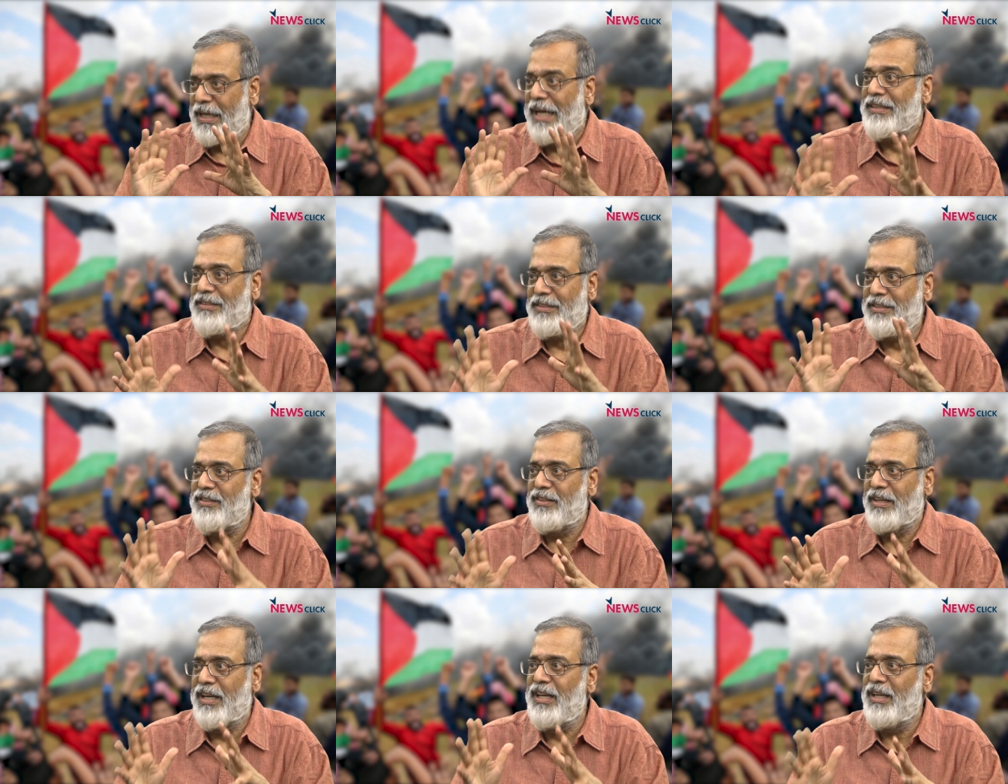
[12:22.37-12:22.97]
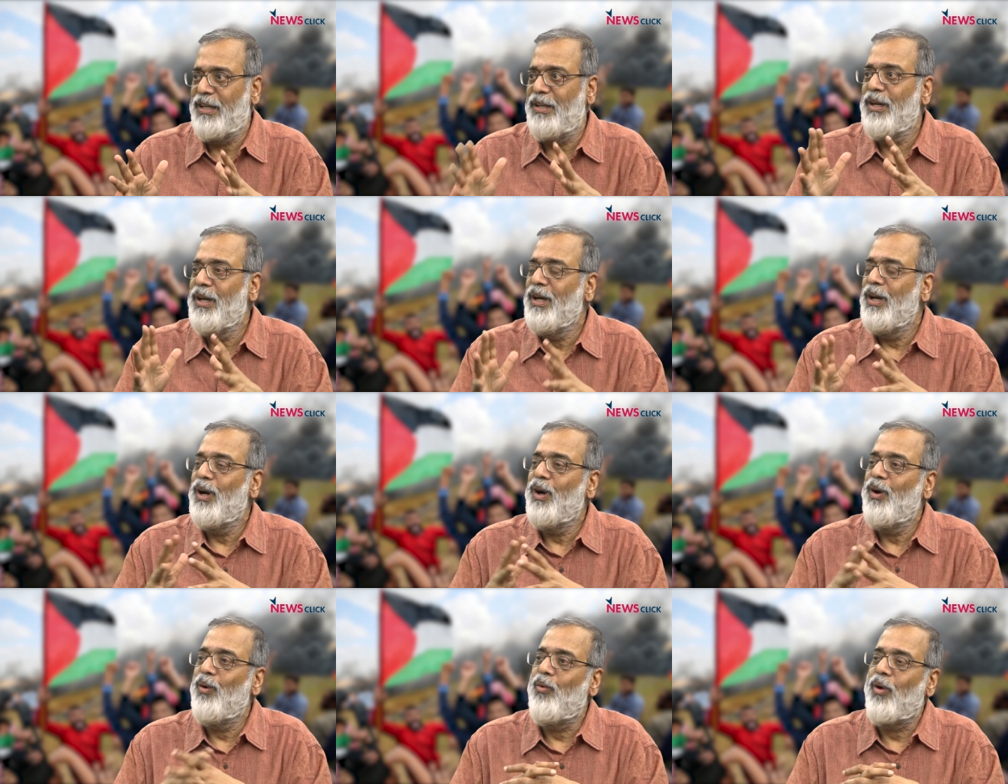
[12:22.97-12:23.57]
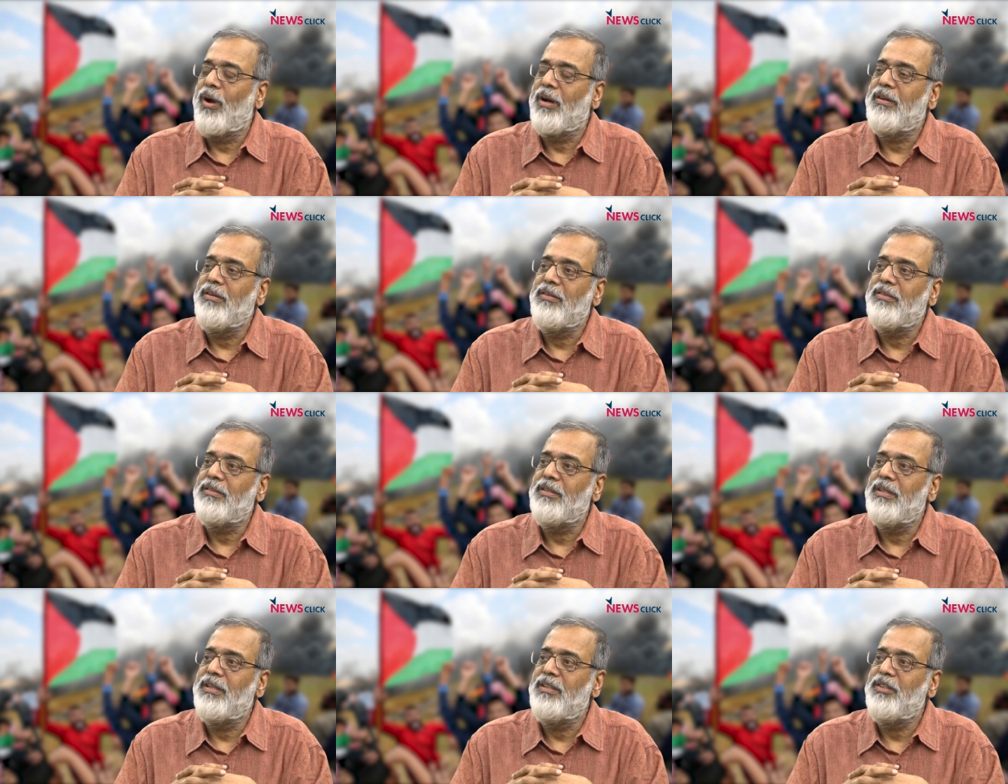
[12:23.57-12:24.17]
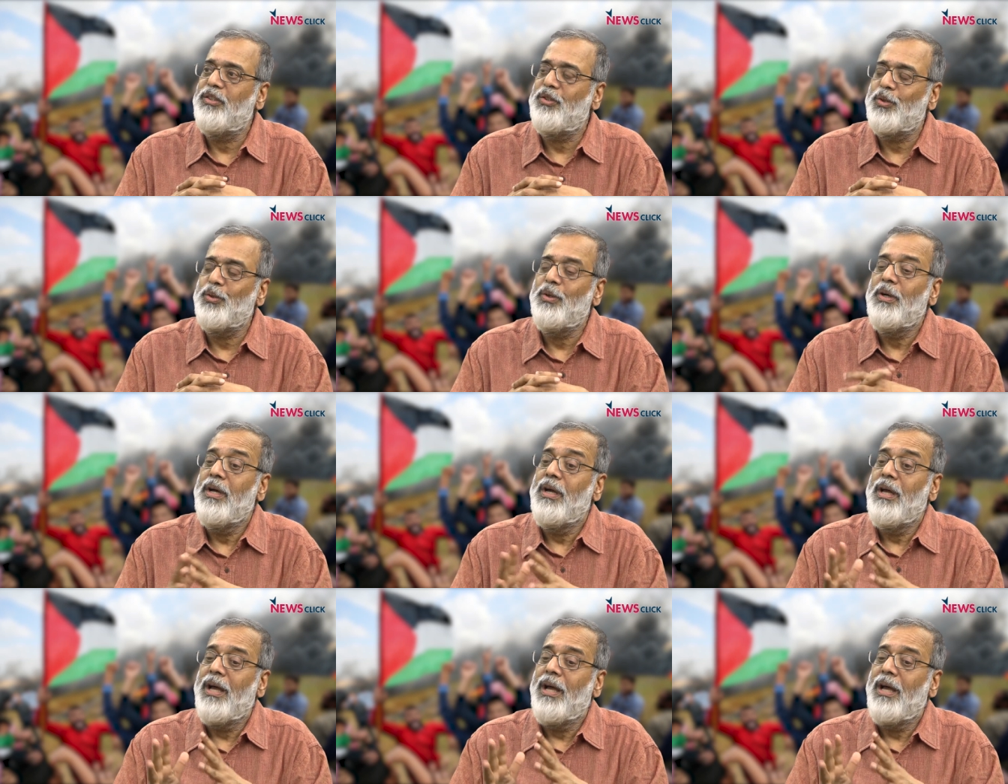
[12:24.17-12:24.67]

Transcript: that's really what is the issue.